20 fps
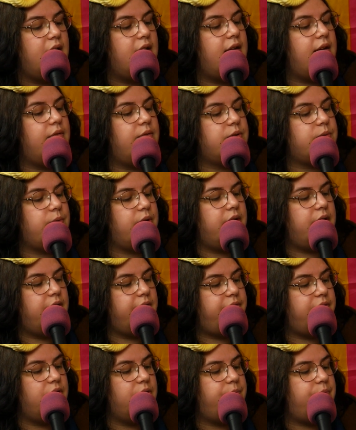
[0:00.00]
He was one of
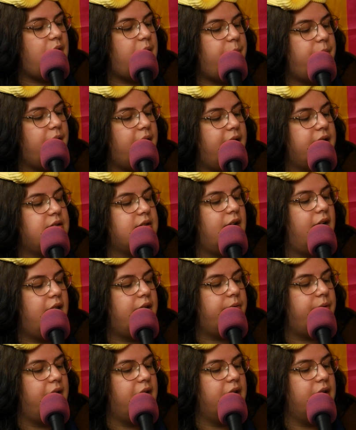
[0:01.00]
the few people I
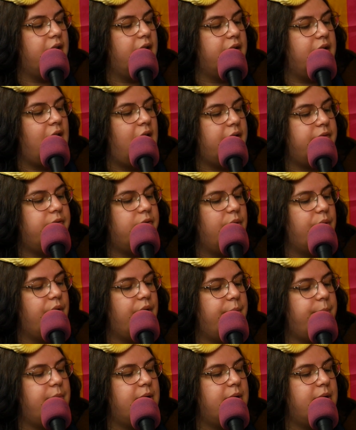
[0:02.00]
tolerated on that floor.